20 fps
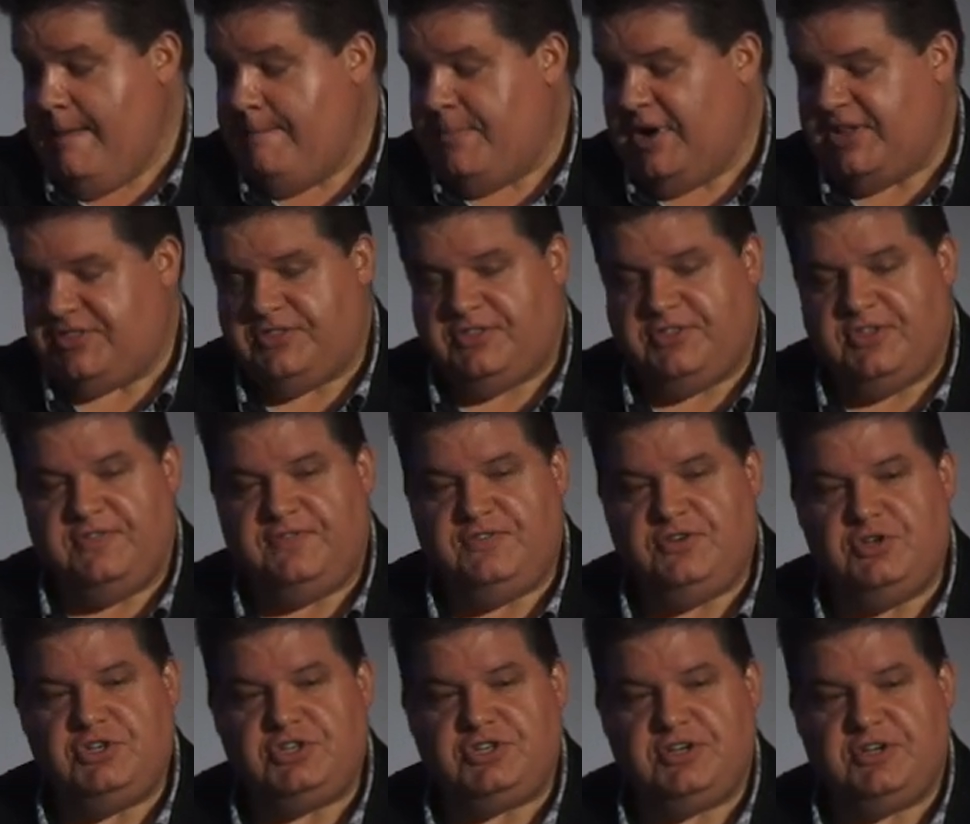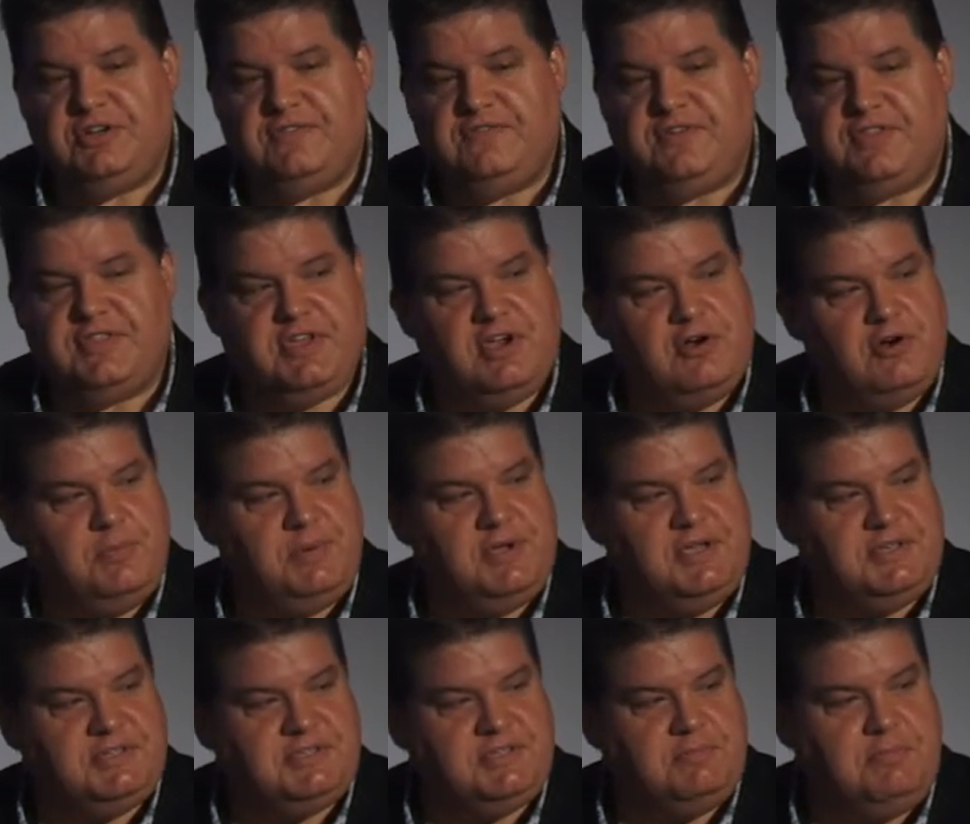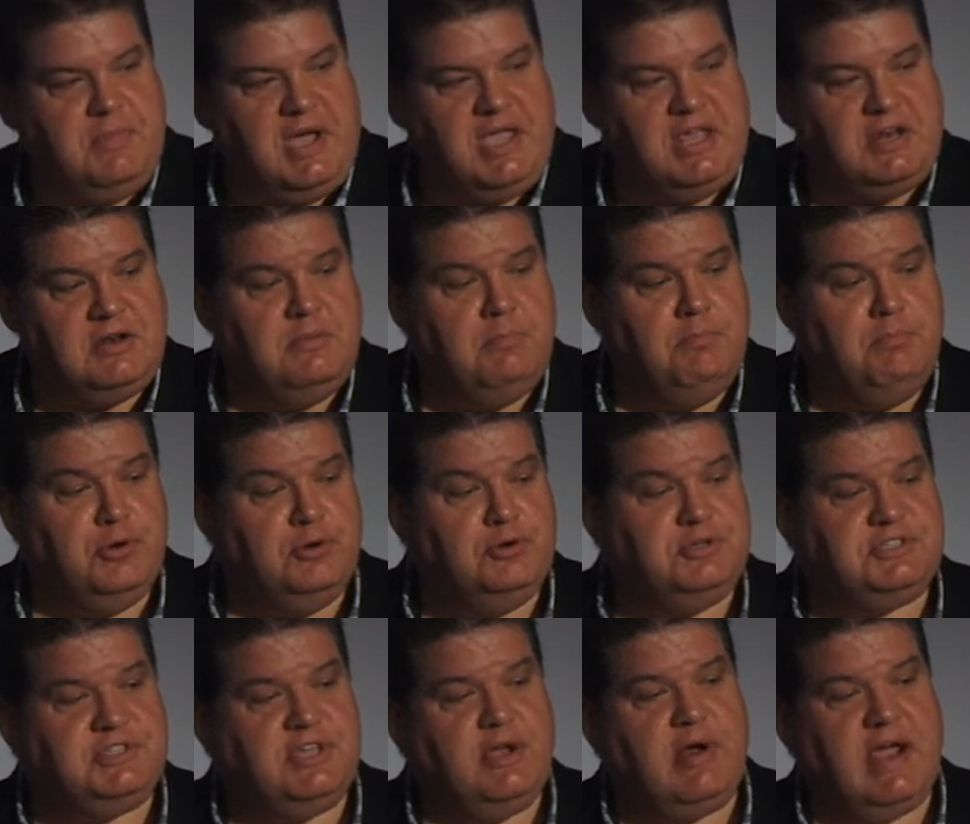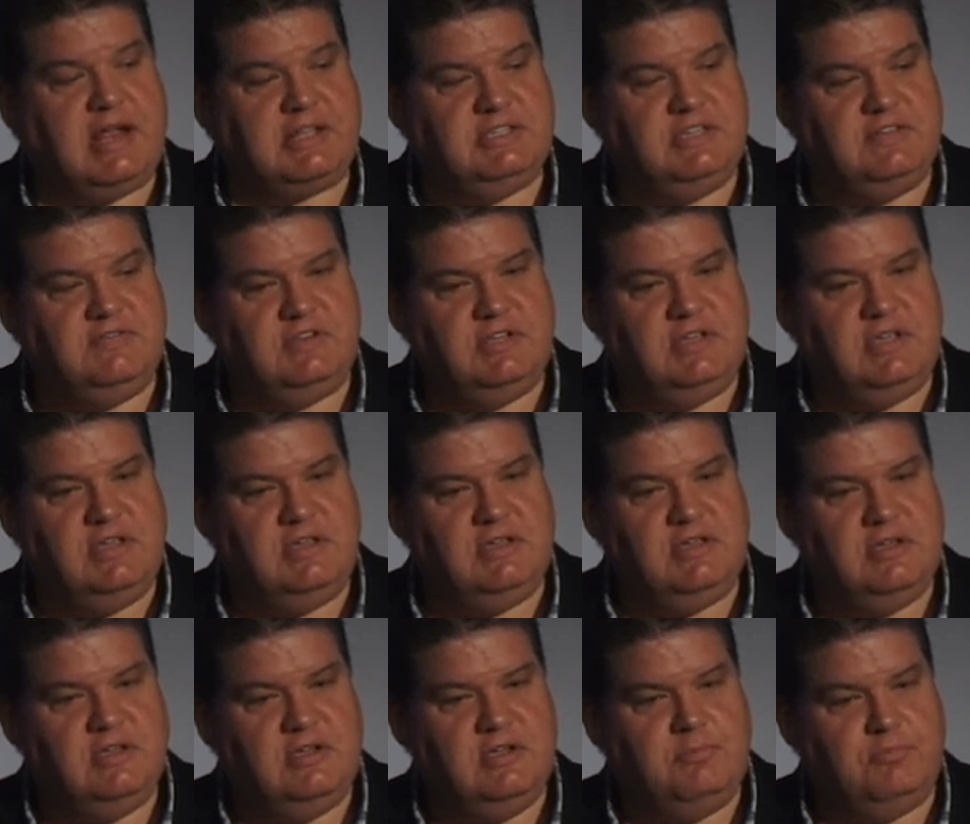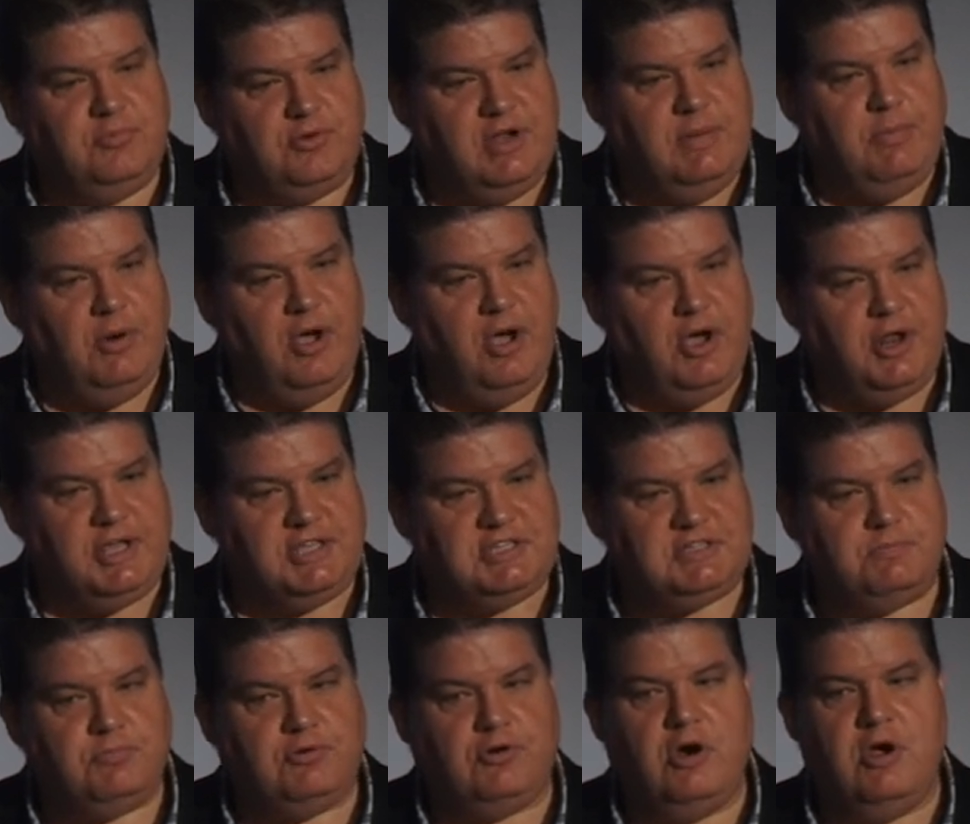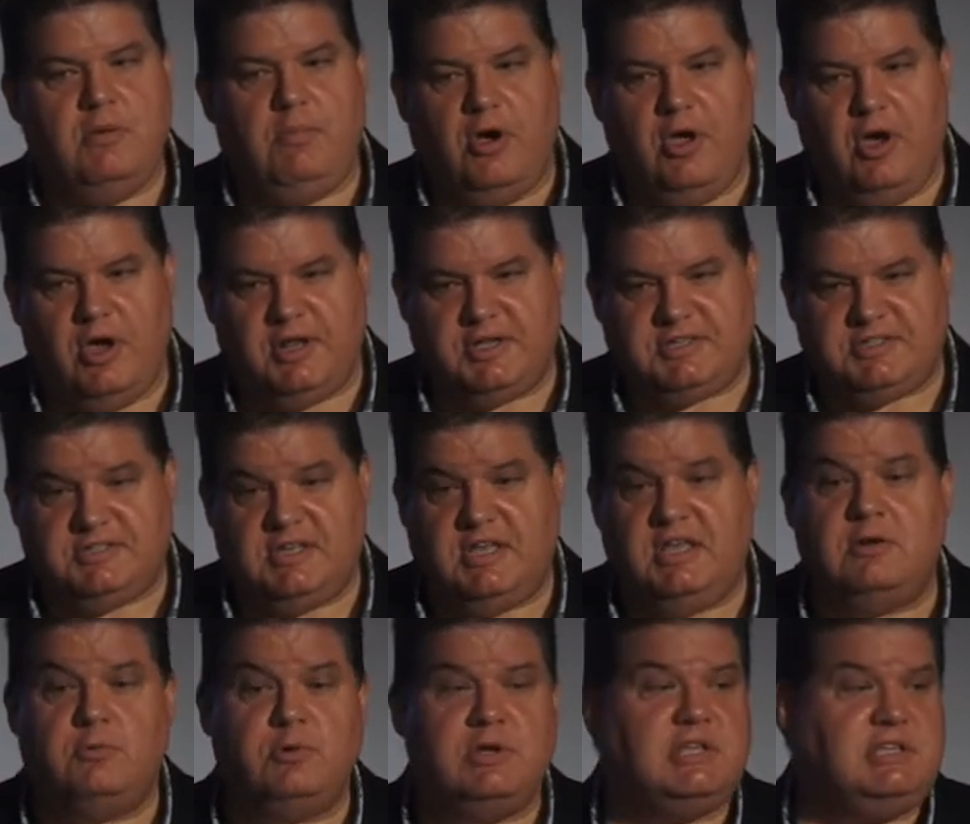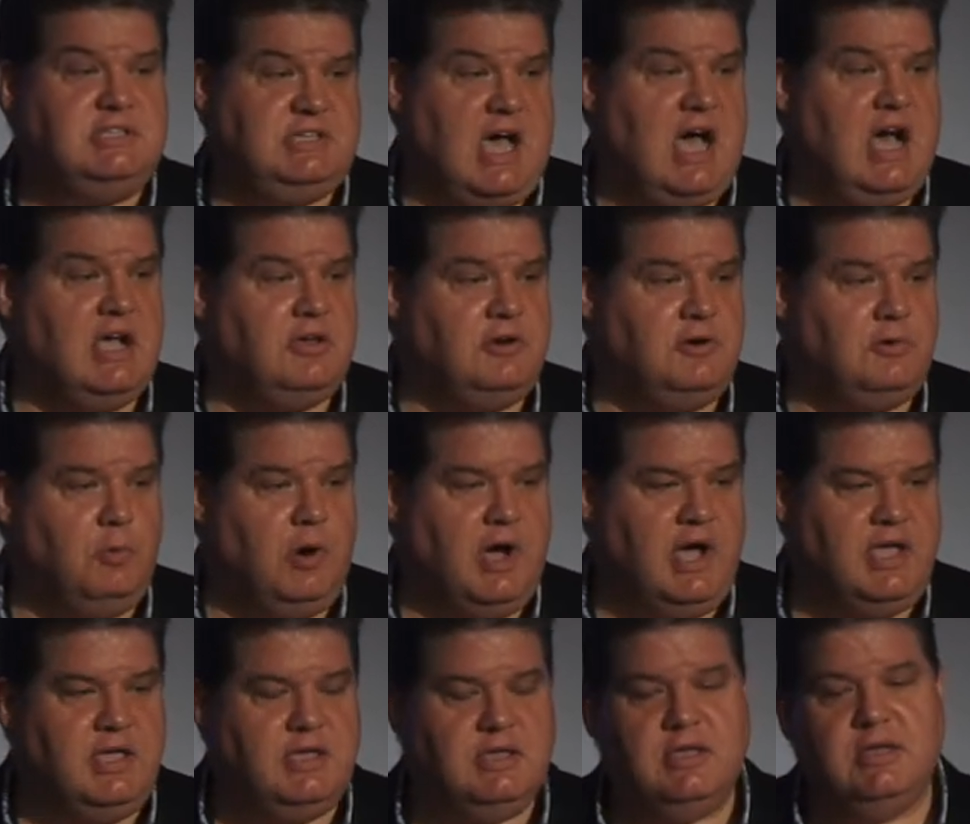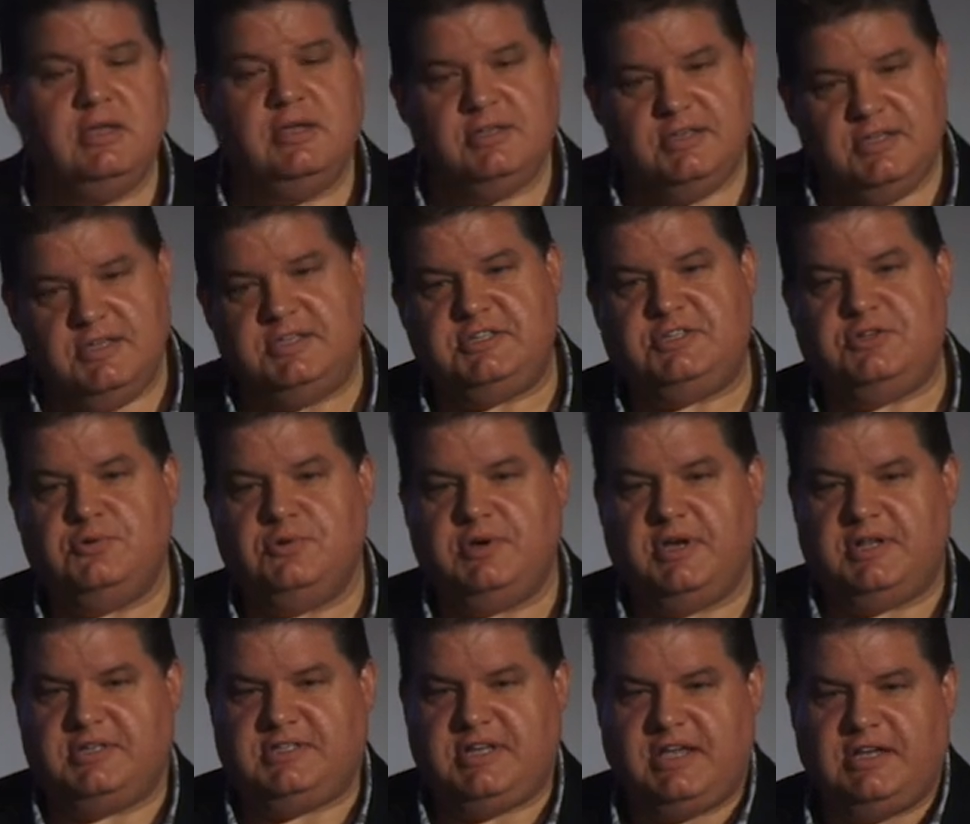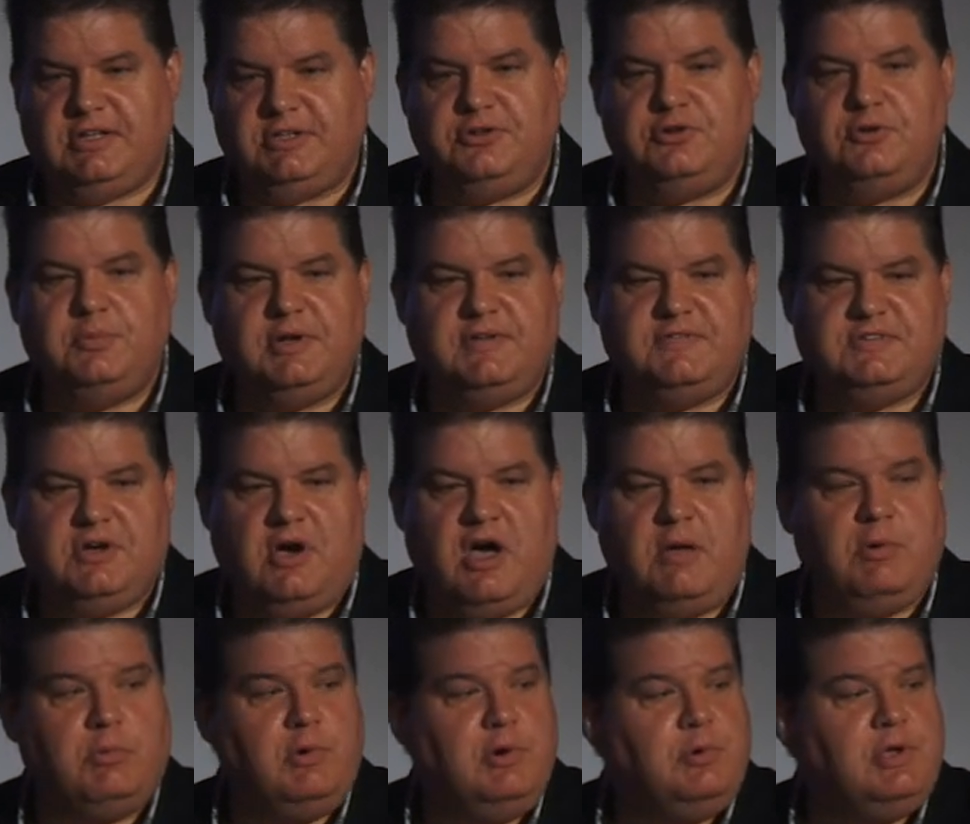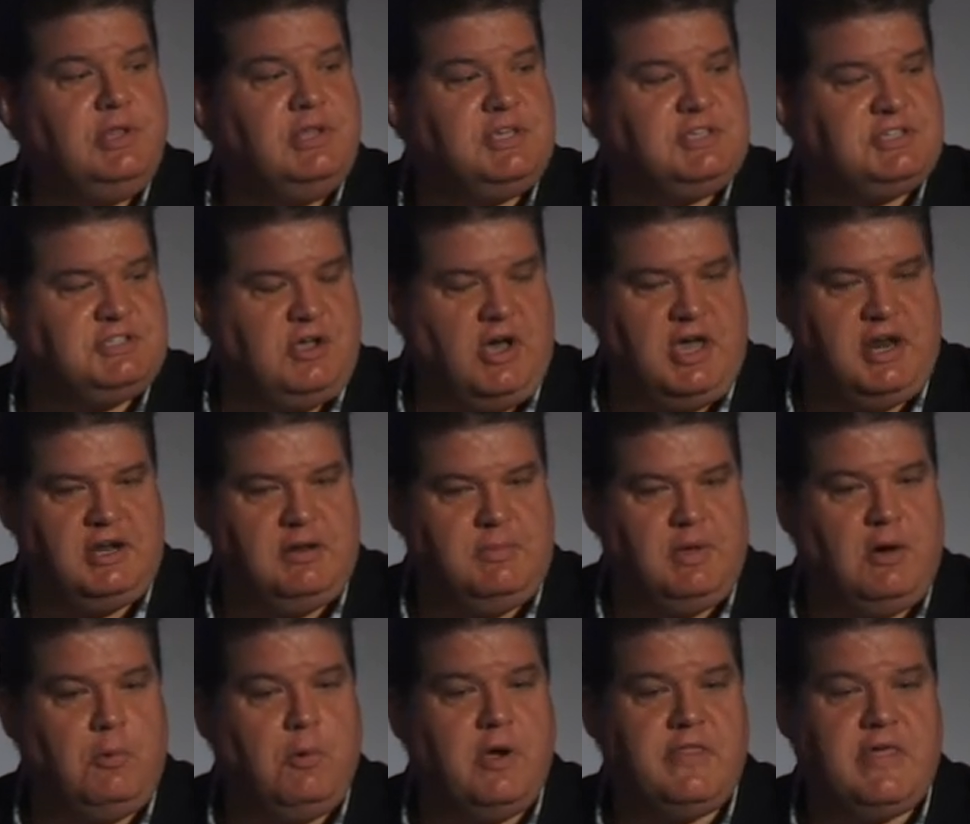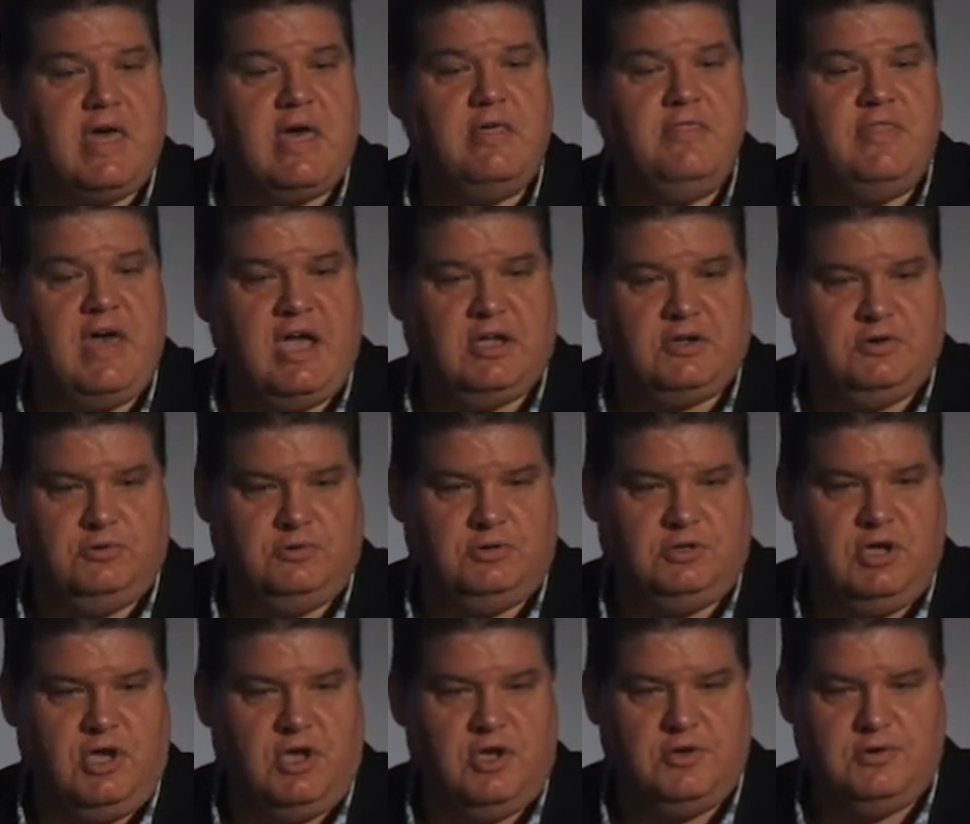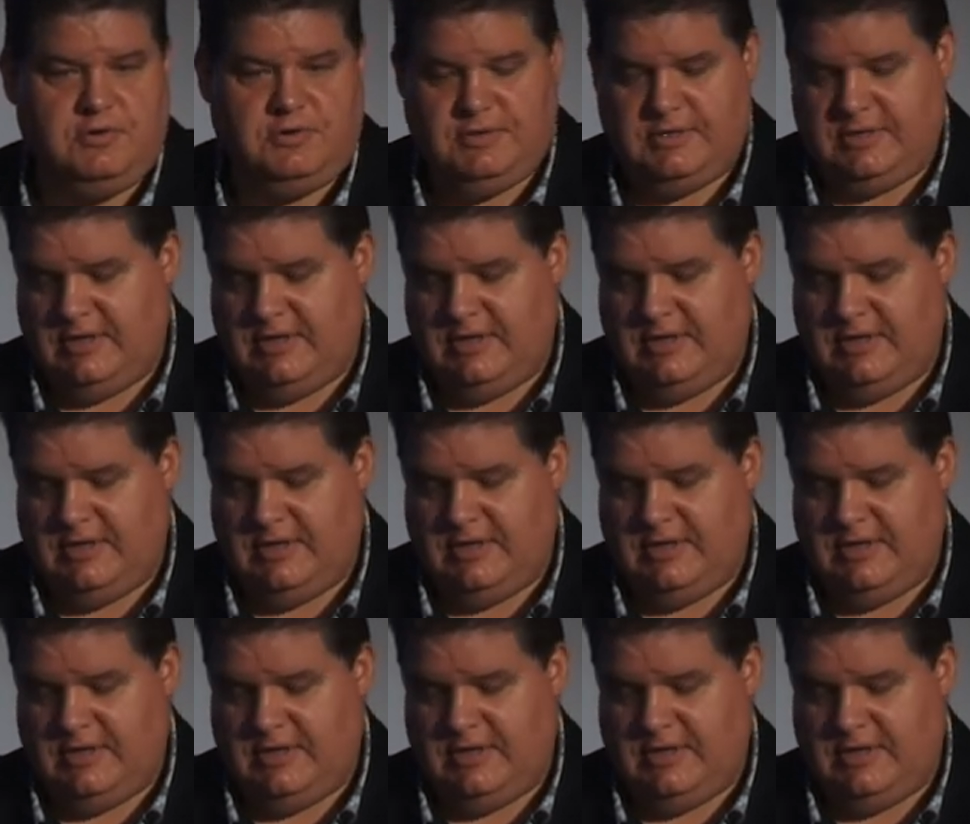But the future for therapies that may boost their activity, prebiotics, probiotics, in a really targeted way, is still going to take a little bit of time. But we're really excited about where that could go.